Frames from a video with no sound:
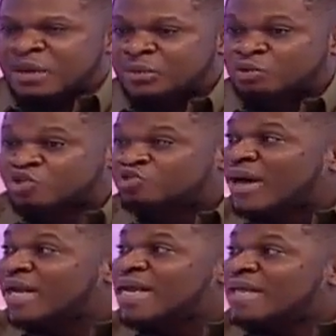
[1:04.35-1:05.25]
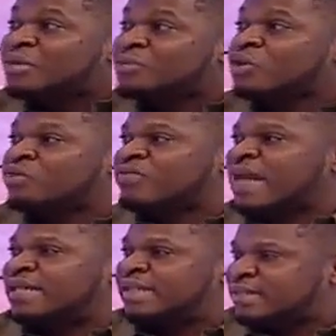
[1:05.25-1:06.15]
which was struggling as a result of
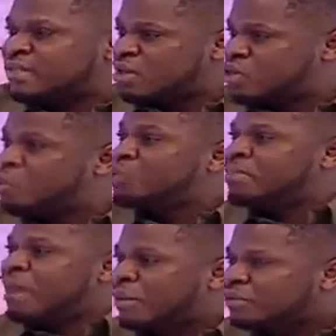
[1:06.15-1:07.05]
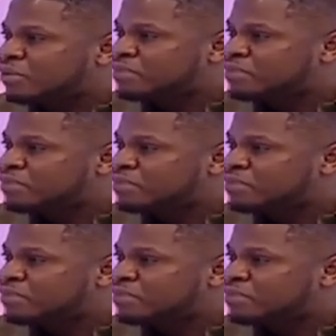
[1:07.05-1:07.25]
that debt, could rebound.